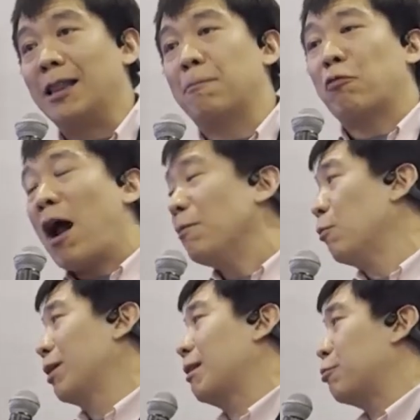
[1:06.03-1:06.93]
the problem
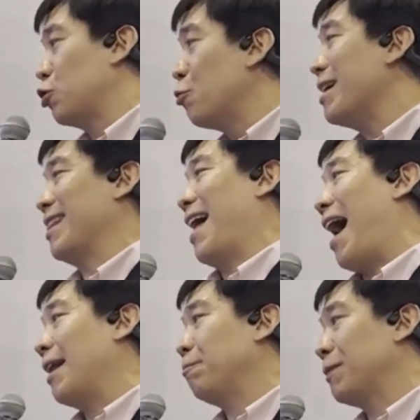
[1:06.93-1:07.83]
with doing
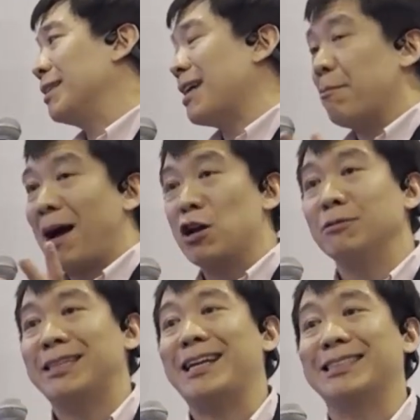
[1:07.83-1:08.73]
that is that my
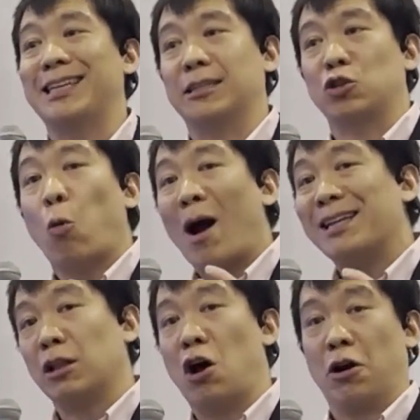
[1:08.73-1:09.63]
own data set is
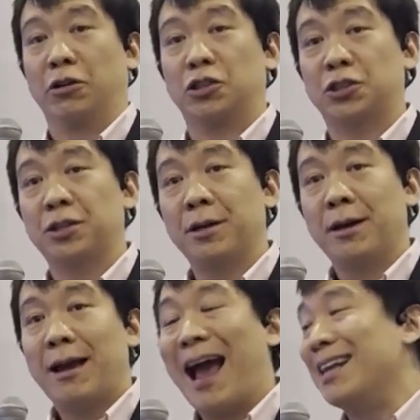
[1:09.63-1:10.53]
quite large
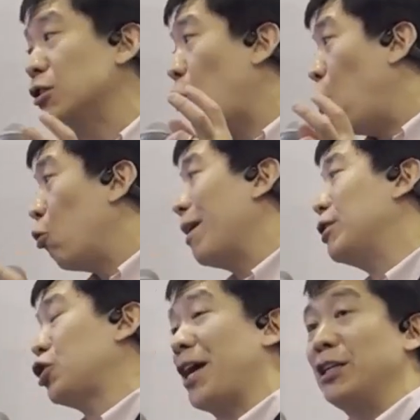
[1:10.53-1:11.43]
and it's
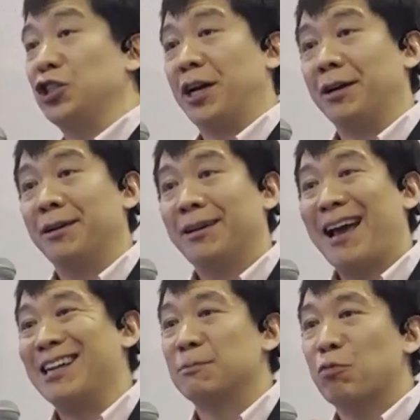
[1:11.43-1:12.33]
always changing.
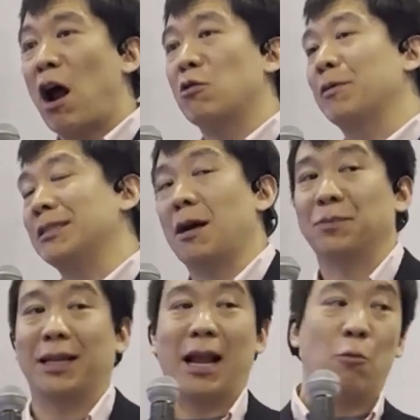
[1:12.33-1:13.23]
And it's probably
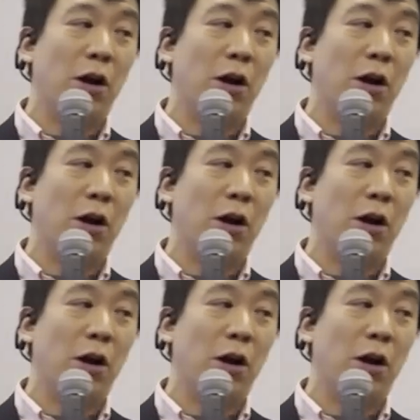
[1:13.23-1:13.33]
something that I want